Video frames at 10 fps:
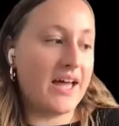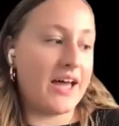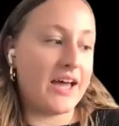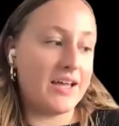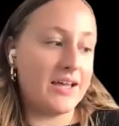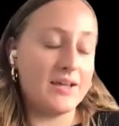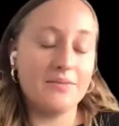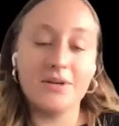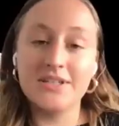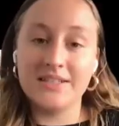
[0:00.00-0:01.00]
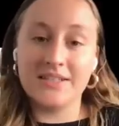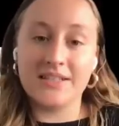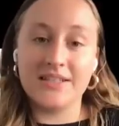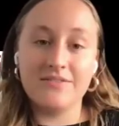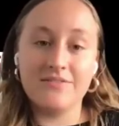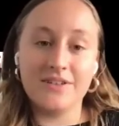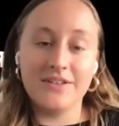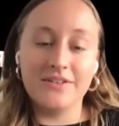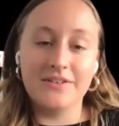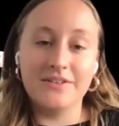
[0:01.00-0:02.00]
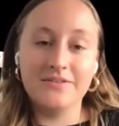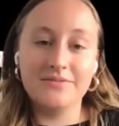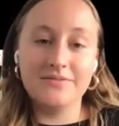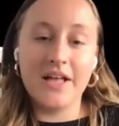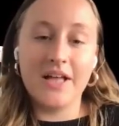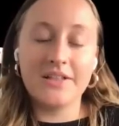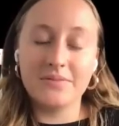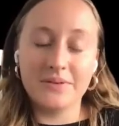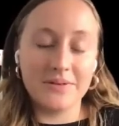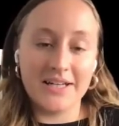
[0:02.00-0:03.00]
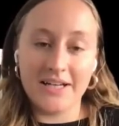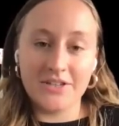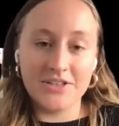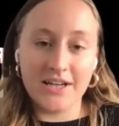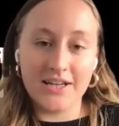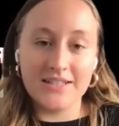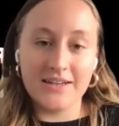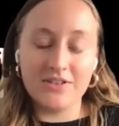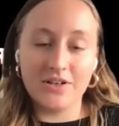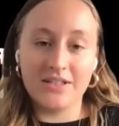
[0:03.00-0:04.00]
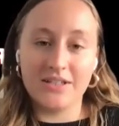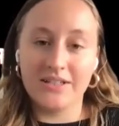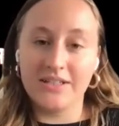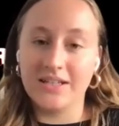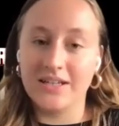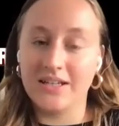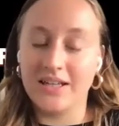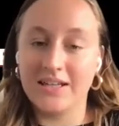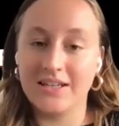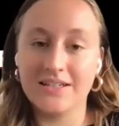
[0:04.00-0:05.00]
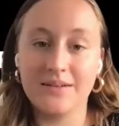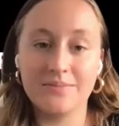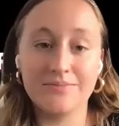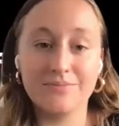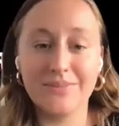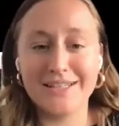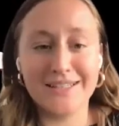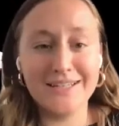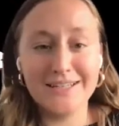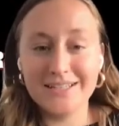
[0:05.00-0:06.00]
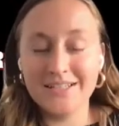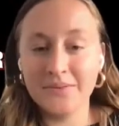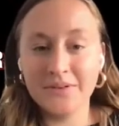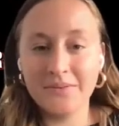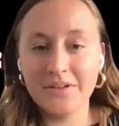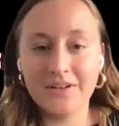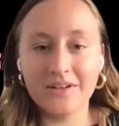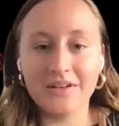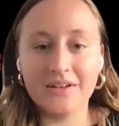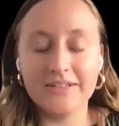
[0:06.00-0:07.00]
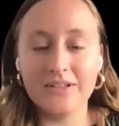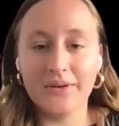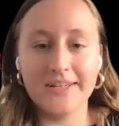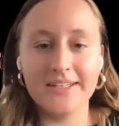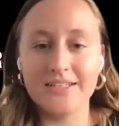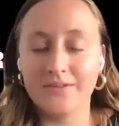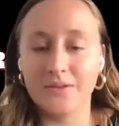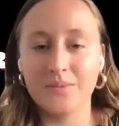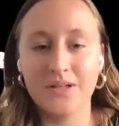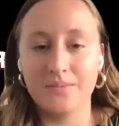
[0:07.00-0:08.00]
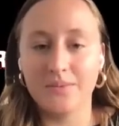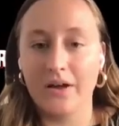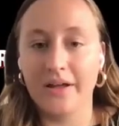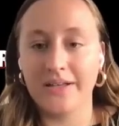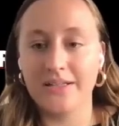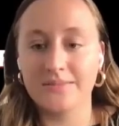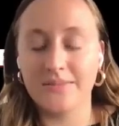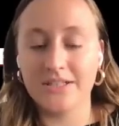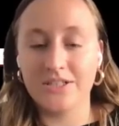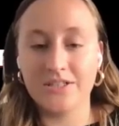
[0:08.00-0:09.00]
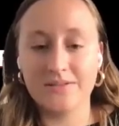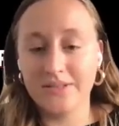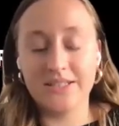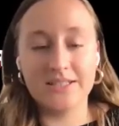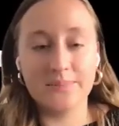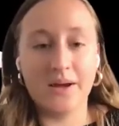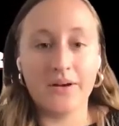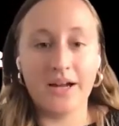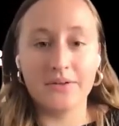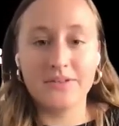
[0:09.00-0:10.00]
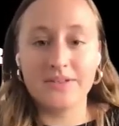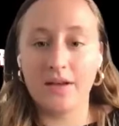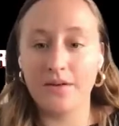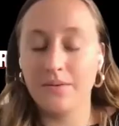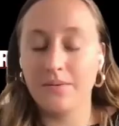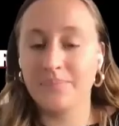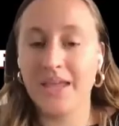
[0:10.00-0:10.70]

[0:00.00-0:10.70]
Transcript: I personally feel a little bit re-energized after talking to Linda, and am excited to get to work with her going into November and beyond. I mean, she really is a powerhouse. So